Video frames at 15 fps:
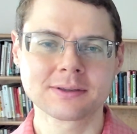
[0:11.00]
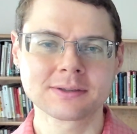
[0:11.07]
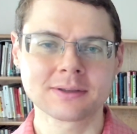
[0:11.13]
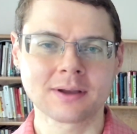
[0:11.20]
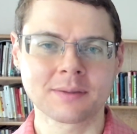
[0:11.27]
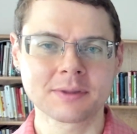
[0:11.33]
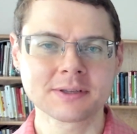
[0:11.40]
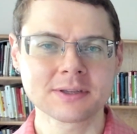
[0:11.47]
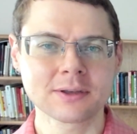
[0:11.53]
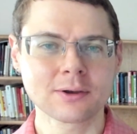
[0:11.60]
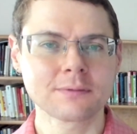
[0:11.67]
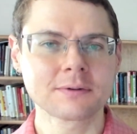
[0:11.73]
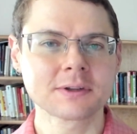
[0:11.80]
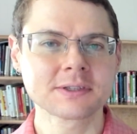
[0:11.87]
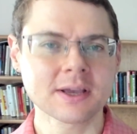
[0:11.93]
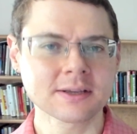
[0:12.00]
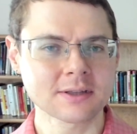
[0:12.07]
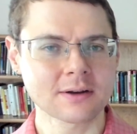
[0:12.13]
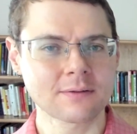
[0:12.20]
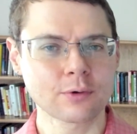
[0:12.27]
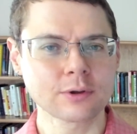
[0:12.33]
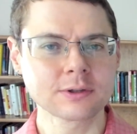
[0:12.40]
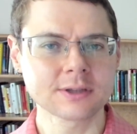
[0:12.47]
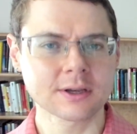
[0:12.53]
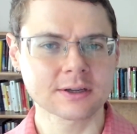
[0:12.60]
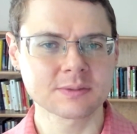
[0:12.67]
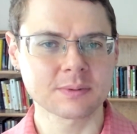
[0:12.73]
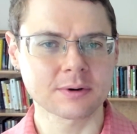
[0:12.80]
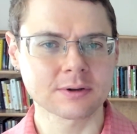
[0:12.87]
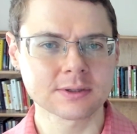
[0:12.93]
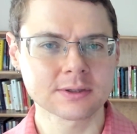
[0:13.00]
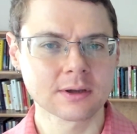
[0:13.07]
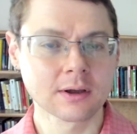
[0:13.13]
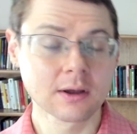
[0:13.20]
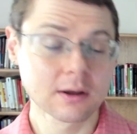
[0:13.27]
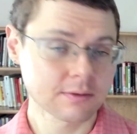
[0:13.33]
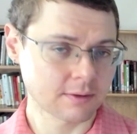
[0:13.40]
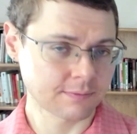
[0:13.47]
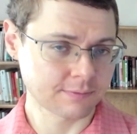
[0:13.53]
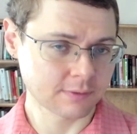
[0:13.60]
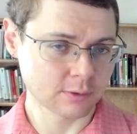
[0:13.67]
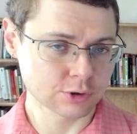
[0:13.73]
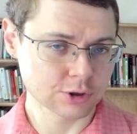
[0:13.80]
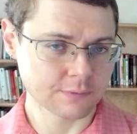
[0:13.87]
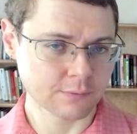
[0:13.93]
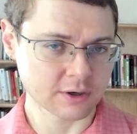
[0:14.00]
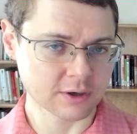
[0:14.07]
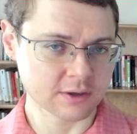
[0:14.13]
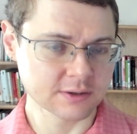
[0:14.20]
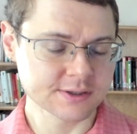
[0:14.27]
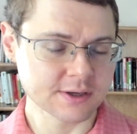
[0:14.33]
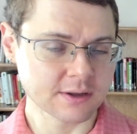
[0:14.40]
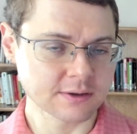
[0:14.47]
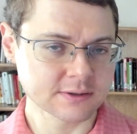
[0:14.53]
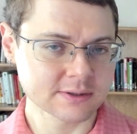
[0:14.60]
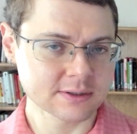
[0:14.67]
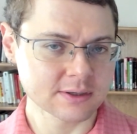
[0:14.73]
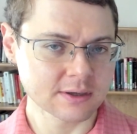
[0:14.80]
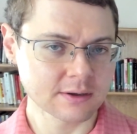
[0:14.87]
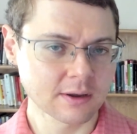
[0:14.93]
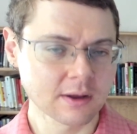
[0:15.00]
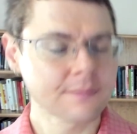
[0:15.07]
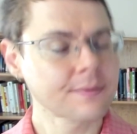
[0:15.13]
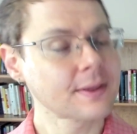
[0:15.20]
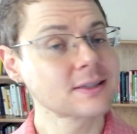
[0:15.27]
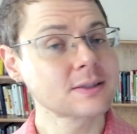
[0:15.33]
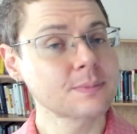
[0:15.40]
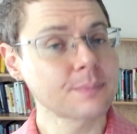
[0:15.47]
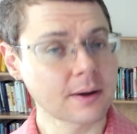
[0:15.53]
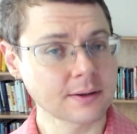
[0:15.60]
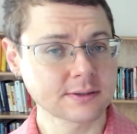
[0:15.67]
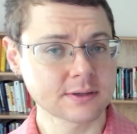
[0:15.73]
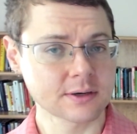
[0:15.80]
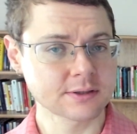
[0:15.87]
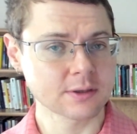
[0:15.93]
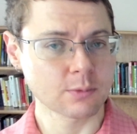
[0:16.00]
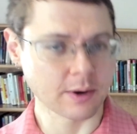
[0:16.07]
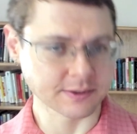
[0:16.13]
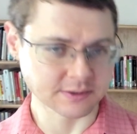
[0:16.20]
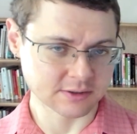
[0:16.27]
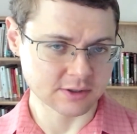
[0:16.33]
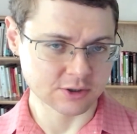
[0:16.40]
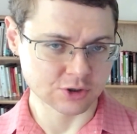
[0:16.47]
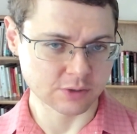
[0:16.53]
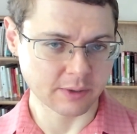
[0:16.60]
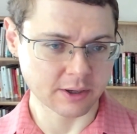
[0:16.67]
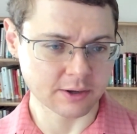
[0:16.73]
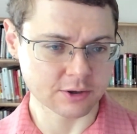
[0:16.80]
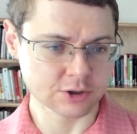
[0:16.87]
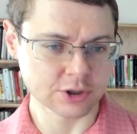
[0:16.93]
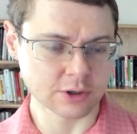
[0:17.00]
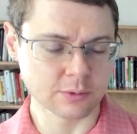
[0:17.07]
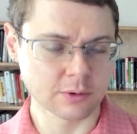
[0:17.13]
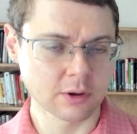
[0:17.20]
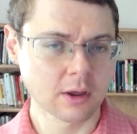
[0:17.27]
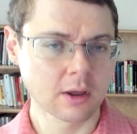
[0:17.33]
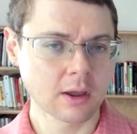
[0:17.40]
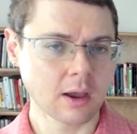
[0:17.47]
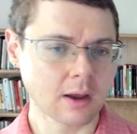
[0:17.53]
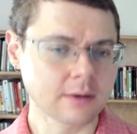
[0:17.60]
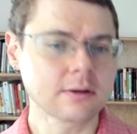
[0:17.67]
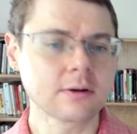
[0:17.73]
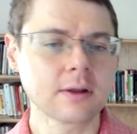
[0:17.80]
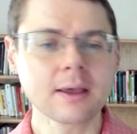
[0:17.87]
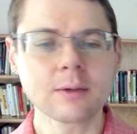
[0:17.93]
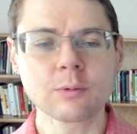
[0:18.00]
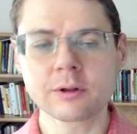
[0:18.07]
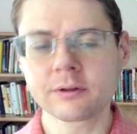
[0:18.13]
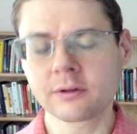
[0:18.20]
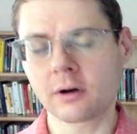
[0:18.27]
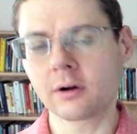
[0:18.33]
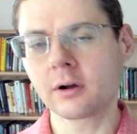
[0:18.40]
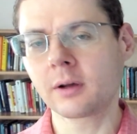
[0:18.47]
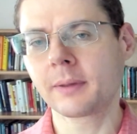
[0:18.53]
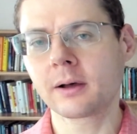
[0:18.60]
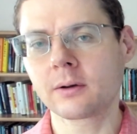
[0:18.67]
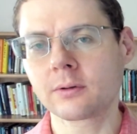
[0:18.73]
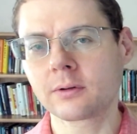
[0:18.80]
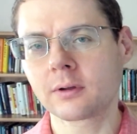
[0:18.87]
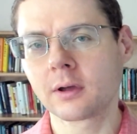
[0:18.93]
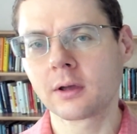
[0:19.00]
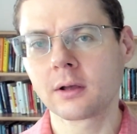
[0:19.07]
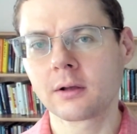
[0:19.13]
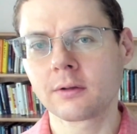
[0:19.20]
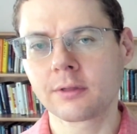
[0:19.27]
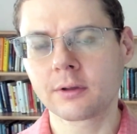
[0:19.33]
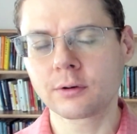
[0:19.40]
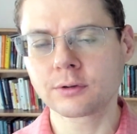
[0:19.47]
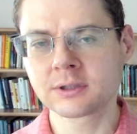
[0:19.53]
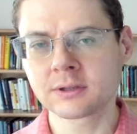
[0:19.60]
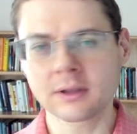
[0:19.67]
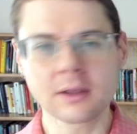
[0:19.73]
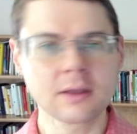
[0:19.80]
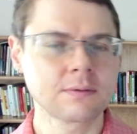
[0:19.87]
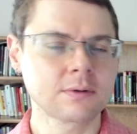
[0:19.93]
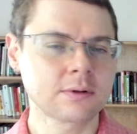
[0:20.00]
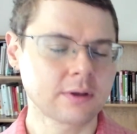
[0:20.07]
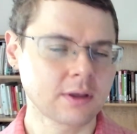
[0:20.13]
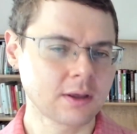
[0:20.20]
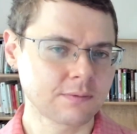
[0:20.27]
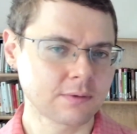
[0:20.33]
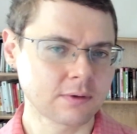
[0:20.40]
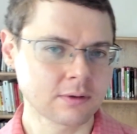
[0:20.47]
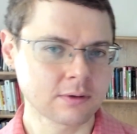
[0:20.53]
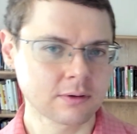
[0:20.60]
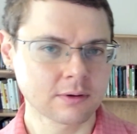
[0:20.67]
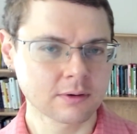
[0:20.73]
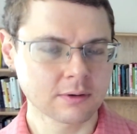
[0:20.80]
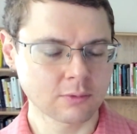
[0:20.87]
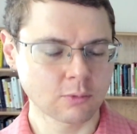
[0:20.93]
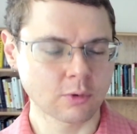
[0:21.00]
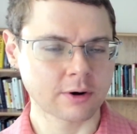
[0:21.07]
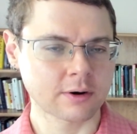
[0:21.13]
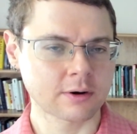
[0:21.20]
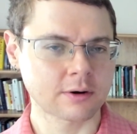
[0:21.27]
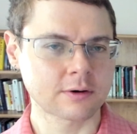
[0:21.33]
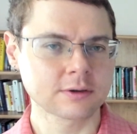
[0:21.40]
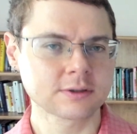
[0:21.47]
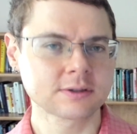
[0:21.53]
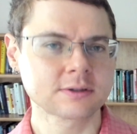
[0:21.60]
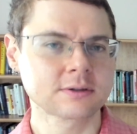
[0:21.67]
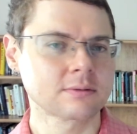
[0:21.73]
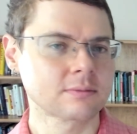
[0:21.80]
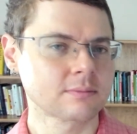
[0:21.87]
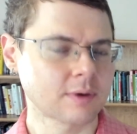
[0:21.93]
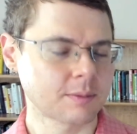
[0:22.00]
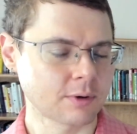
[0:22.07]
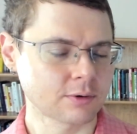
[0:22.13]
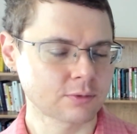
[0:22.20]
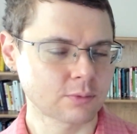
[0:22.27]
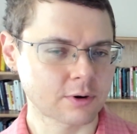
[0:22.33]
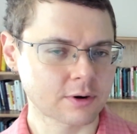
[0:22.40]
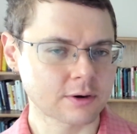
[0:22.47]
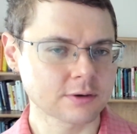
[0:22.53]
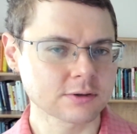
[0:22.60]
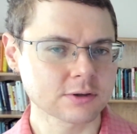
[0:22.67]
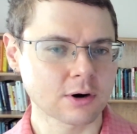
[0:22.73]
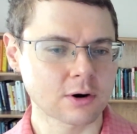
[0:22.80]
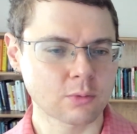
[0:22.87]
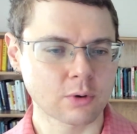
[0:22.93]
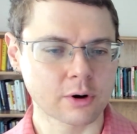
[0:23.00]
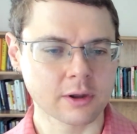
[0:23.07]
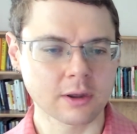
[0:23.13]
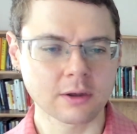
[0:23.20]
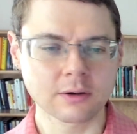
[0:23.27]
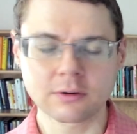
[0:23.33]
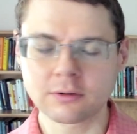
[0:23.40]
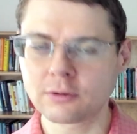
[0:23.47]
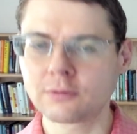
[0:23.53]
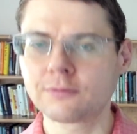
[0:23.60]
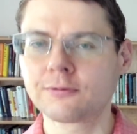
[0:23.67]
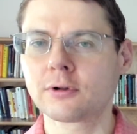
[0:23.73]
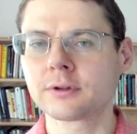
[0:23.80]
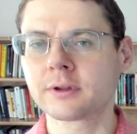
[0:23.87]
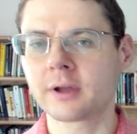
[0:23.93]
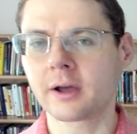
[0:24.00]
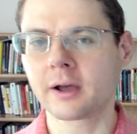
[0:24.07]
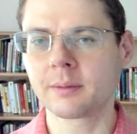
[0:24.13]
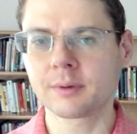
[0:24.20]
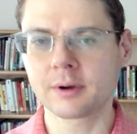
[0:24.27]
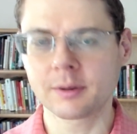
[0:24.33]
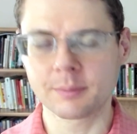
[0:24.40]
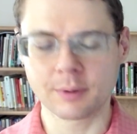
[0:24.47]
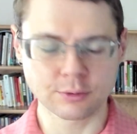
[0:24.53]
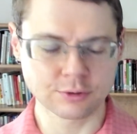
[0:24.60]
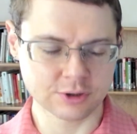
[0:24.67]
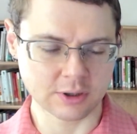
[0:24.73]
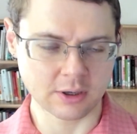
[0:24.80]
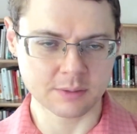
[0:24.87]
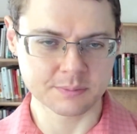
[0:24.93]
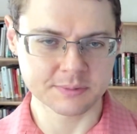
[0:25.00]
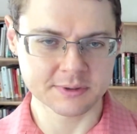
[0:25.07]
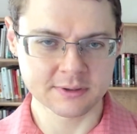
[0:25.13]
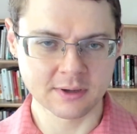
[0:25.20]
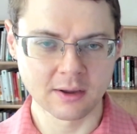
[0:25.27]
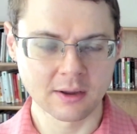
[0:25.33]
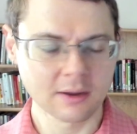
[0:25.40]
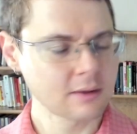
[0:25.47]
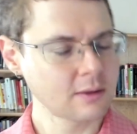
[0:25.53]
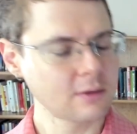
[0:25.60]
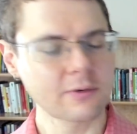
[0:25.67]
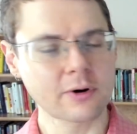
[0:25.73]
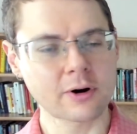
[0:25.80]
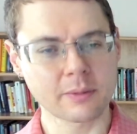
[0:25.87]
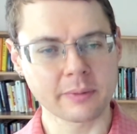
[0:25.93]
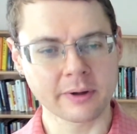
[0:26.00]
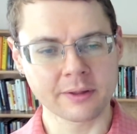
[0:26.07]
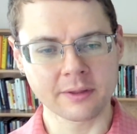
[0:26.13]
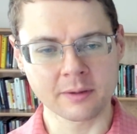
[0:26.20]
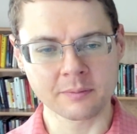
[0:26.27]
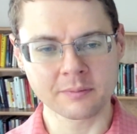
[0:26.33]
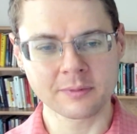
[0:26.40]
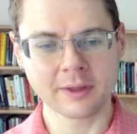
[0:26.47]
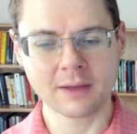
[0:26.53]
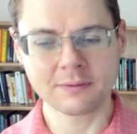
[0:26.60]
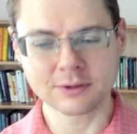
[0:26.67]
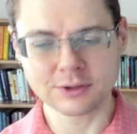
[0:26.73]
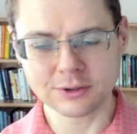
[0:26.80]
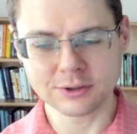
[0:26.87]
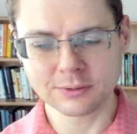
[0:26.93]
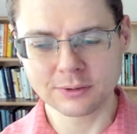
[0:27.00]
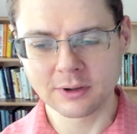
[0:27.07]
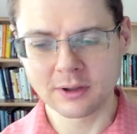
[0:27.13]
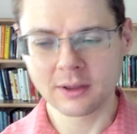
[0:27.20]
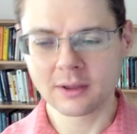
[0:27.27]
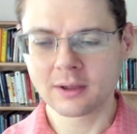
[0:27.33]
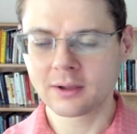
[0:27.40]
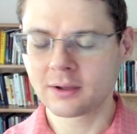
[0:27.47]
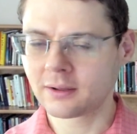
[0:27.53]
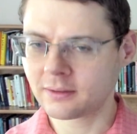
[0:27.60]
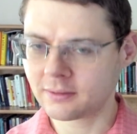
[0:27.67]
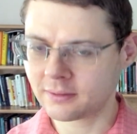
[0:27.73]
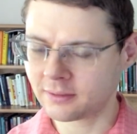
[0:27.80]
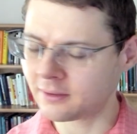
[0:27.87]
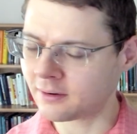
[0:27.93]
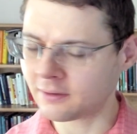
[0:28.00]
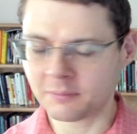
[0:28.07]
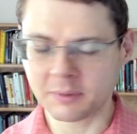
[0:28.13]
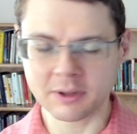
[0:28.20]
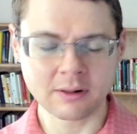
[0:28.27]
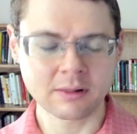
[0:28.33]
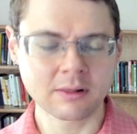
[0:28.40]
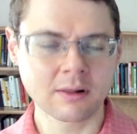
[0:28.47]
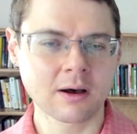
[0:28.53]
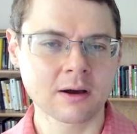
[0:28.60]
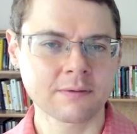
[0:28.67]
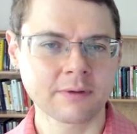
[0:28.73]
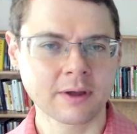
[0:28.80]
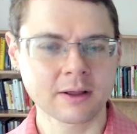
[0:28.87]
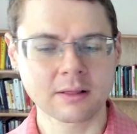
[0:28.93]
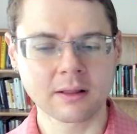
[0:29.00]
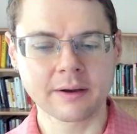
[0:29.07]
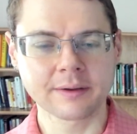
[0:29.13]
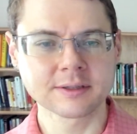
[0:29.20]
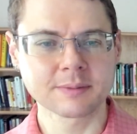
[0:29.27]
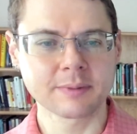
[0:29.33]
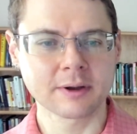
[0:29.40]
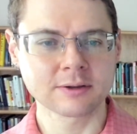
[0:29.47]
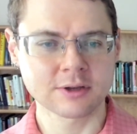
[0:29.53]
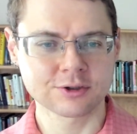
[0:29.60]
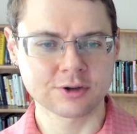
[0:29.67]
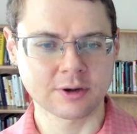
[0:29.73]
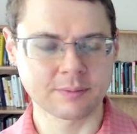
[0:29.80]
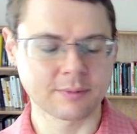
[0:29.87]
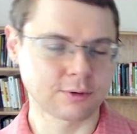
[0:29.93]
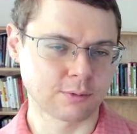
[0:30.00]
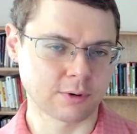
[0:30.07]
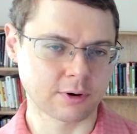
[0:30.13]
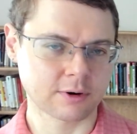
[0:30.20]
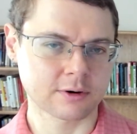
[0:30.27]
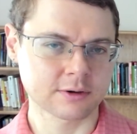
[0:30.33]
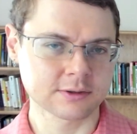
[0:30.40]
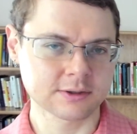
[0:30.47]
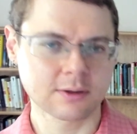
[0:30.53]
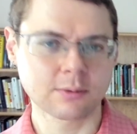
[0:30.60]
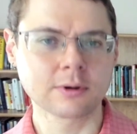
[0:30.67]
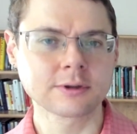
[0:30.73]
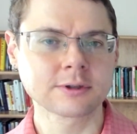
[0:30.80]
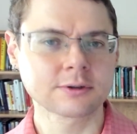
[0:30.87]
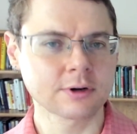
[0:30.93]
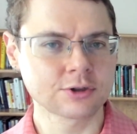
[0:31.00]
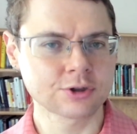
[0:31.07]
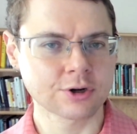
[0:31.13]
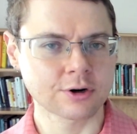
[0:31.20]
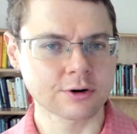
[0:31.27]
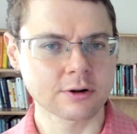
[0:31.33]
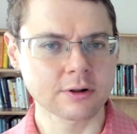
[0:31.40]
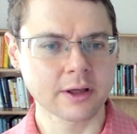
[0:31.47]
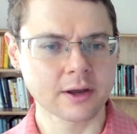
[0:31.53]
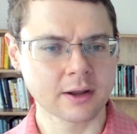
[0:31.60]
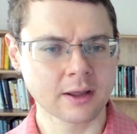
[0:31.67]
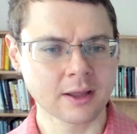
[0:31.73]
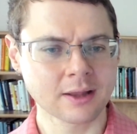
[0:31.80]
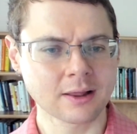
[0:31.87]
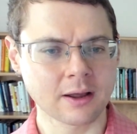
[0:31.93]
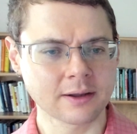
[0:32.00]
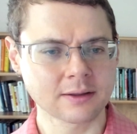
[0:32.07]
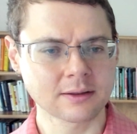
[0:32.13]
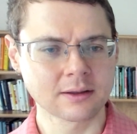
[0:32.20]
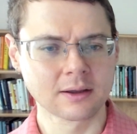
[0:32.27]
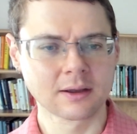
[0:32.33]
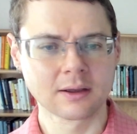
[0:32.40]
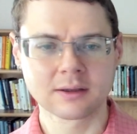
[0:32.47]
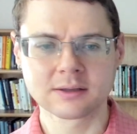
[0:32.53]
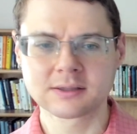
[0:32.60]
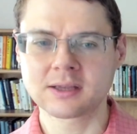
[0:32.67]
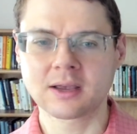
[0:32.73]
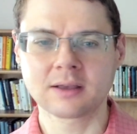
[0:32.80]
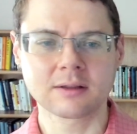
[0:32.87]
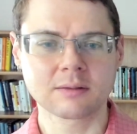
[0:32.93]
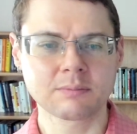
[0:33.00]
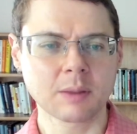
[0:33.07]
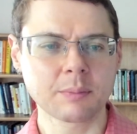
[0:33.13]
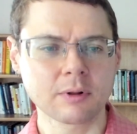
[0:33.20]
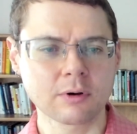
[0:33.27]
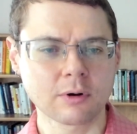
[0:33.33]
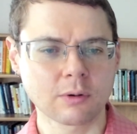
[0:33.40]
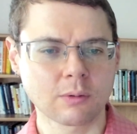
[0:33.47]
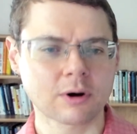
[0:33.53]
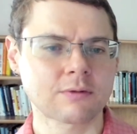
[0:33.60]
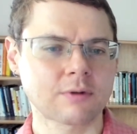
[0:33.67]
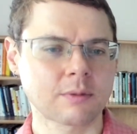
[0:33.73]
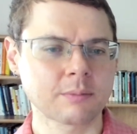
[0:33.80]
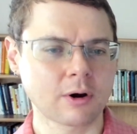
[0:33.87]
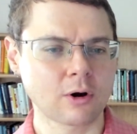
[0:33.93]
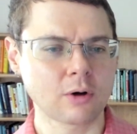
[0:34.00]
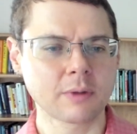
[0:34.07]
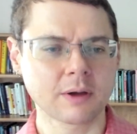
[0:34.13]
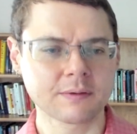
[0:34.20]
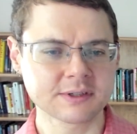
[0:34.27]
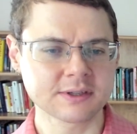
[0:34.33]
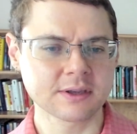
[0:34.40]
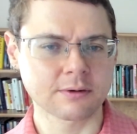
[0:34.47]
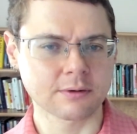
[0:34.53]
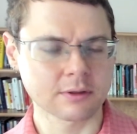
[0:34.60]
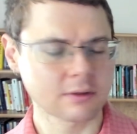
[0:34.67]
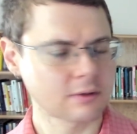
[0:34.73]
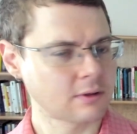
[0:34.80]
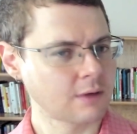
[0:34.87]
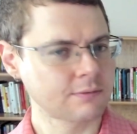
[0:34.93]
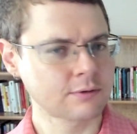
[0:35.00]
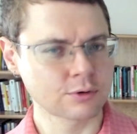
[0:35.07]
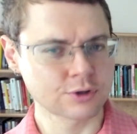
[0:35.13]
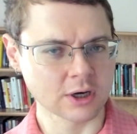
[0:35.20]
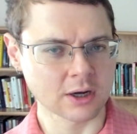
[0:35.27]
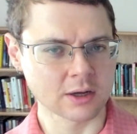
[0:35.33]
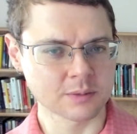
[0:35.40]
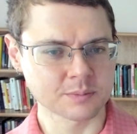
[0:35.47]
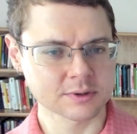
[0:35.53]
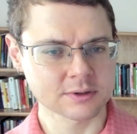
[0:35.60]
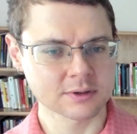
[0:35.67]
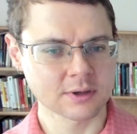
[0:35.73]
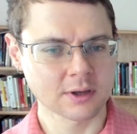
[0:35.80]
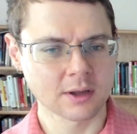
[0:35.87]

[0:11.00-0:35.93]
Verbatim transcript: I'm the CEO of Disaster Avoidance Experts, the future of work consultancy that sponsors the Wise Decision Maker Show. And today we'll talk about those evil, evil workers, remote workers who are working two full time remote jobs. You've heard about them, haven't you? there have been a lot of headlines about such remote workers. The Wall Street Journal had a headline saying that people who work from home have a secret, they have two jobs.